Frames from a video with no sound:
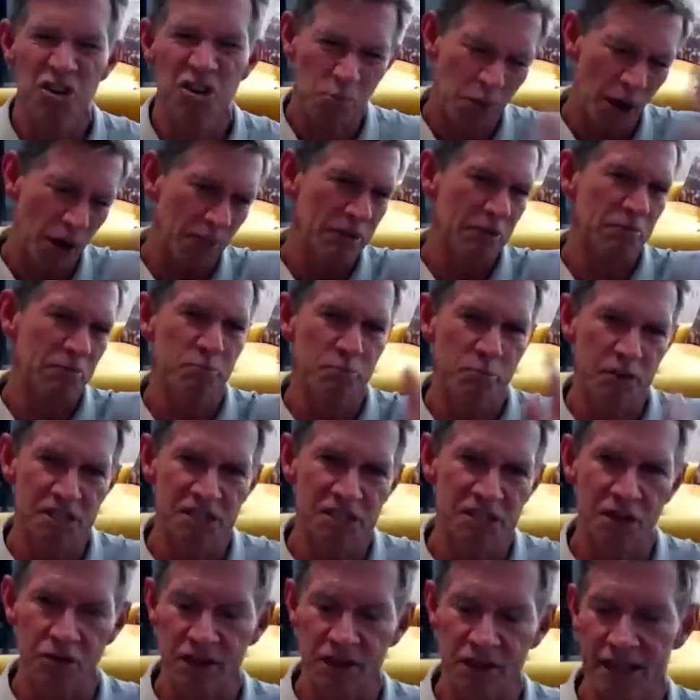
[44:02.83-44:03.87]
You're probably
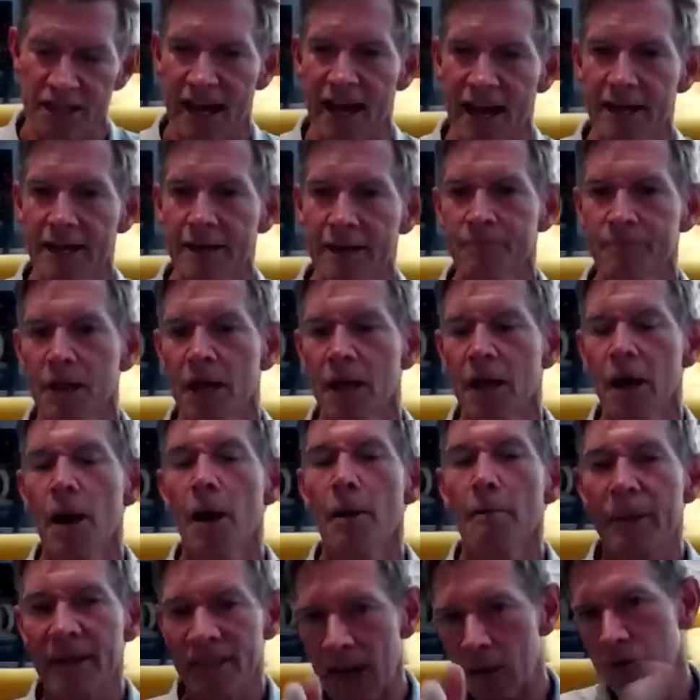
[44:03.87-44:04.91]
busier than that.
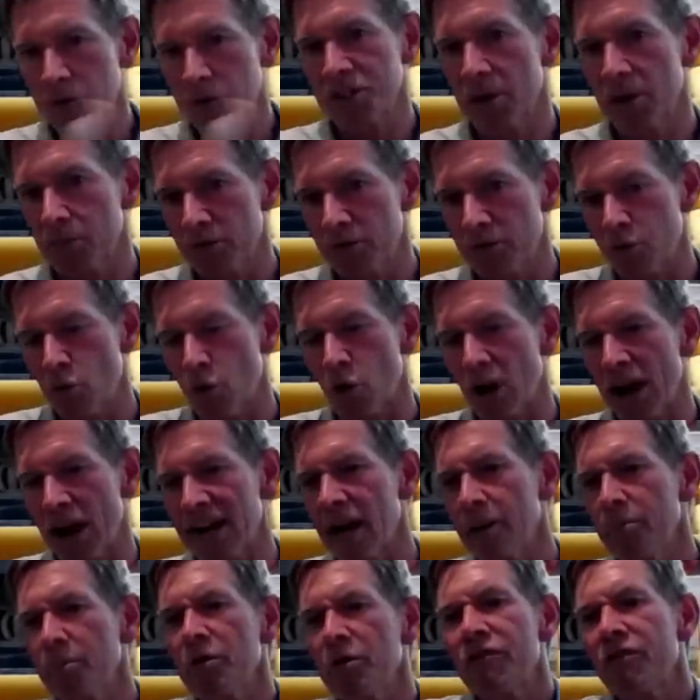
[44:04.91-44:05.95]
But that was number four. And
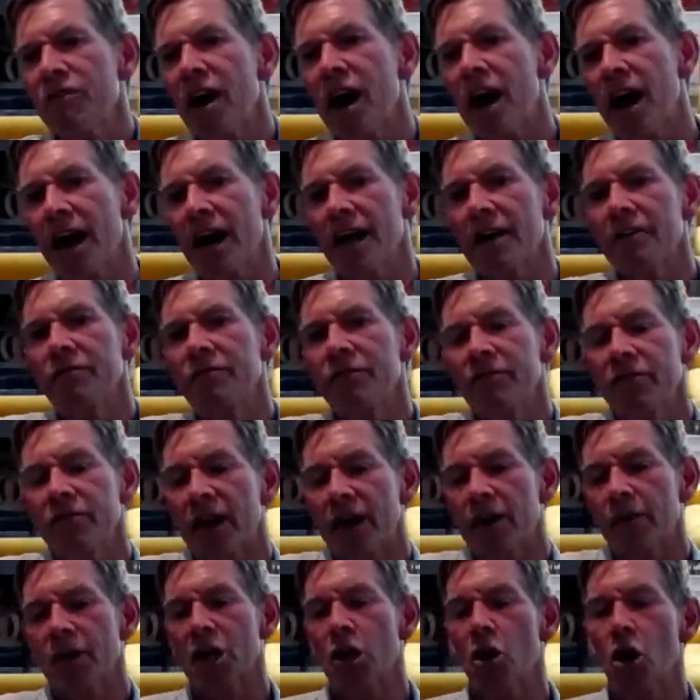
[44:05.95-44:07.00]
number five, if
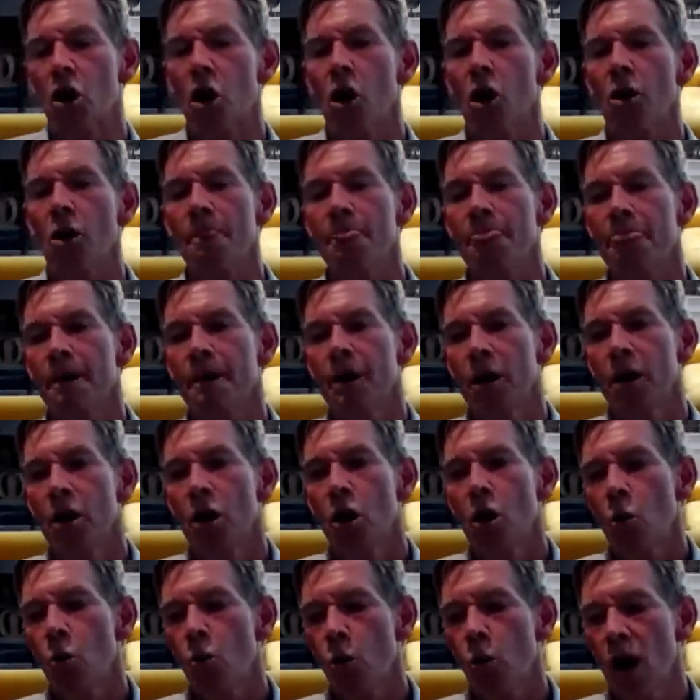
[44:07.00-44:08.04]
I recall,
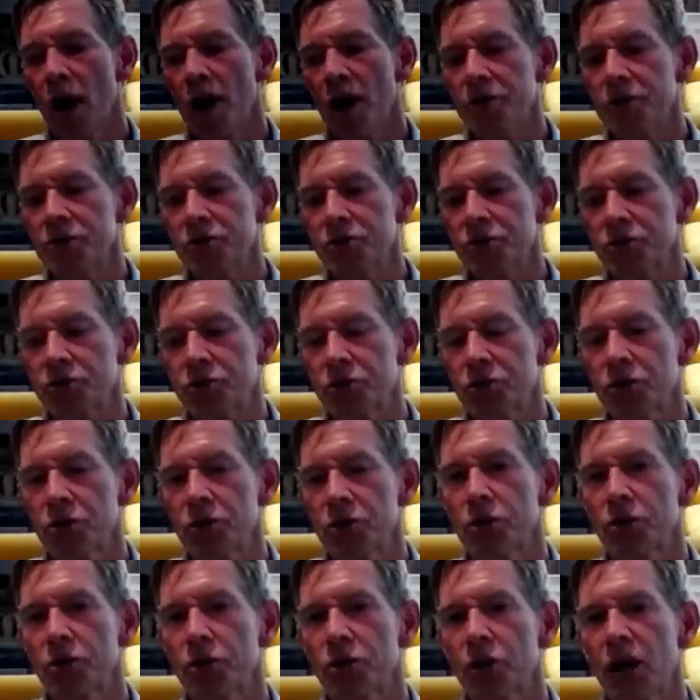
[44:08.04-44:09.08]
was
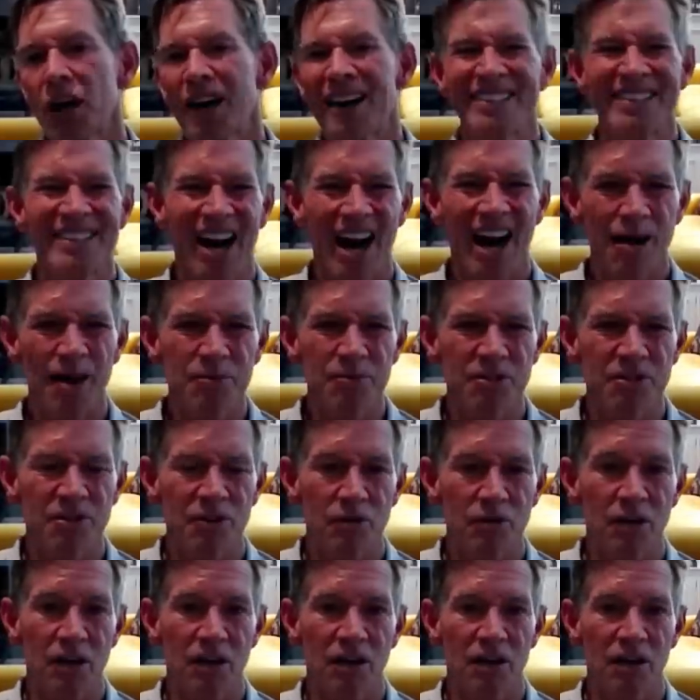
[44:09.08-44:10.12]
adopt
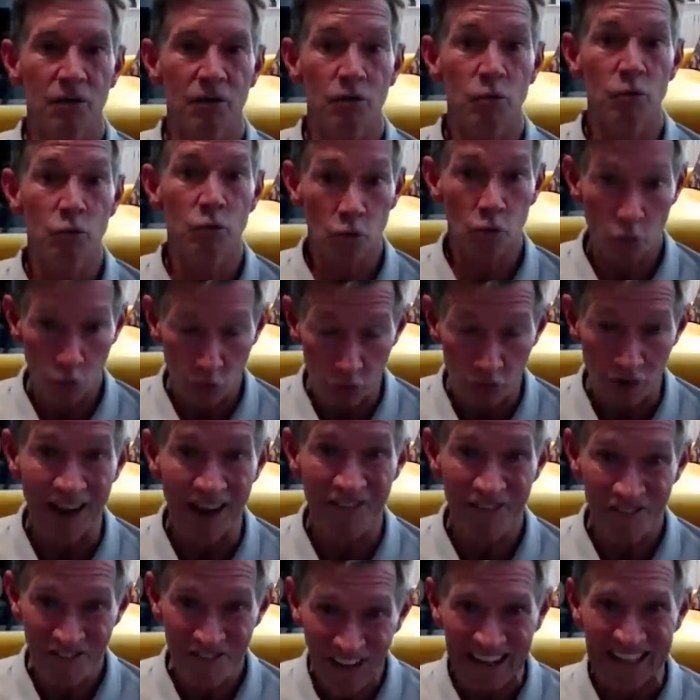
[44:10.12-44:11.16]

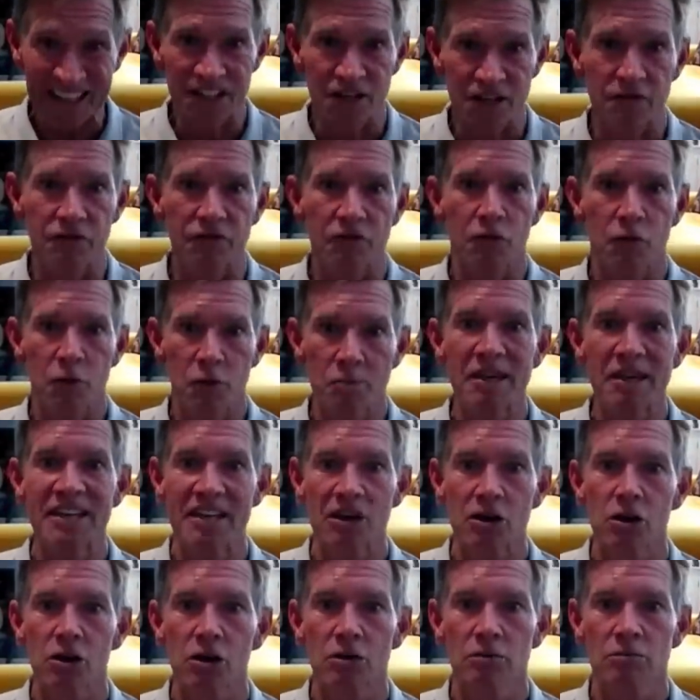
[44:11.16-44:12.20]
effective
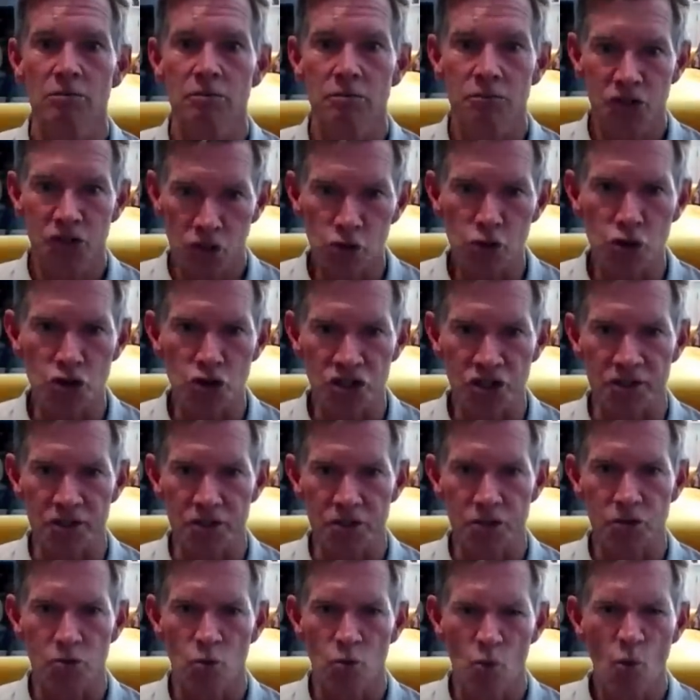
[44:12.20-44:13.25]
remedial
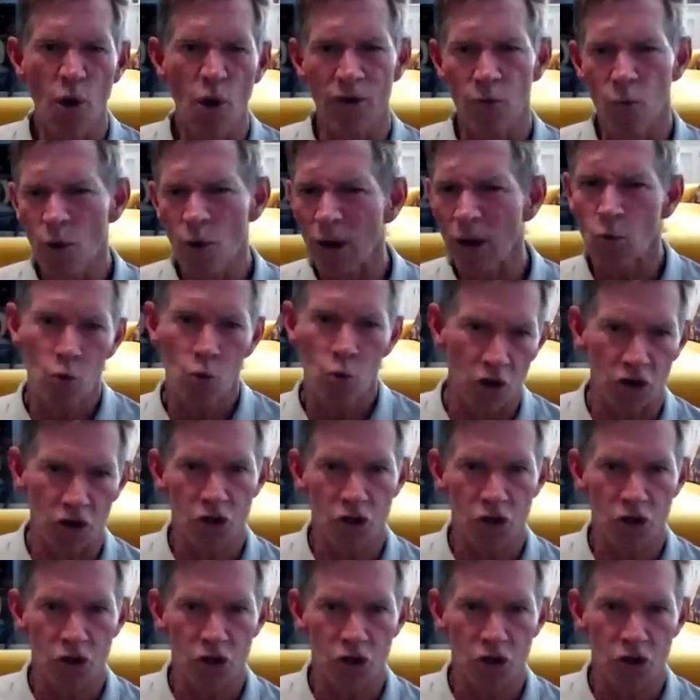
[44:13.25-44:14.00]
solutions. What works?